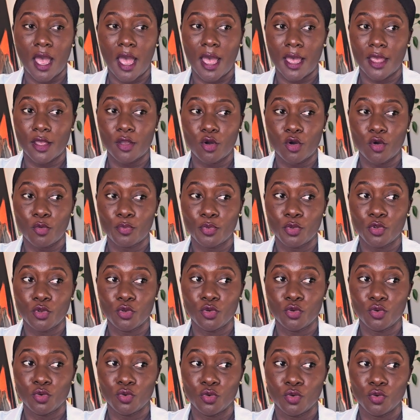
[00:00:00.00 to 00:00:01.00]
I hope
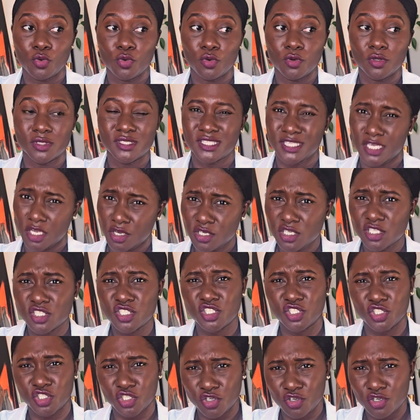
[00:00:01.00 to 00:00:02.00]
you stay on
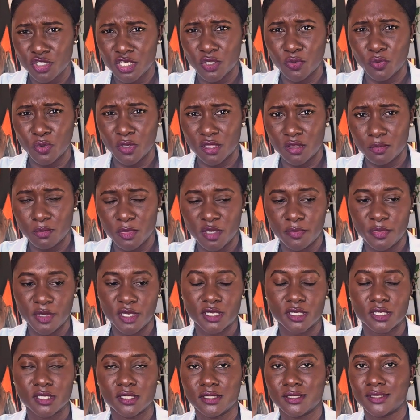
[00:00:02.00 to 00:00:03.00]
this journey with me
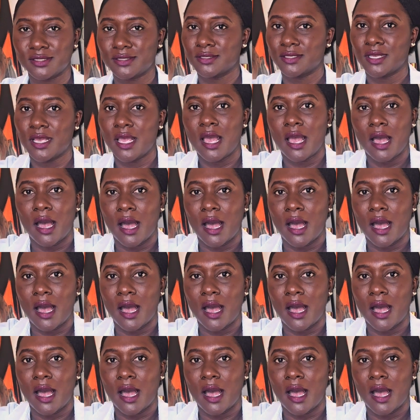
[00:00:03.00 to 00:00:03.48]
because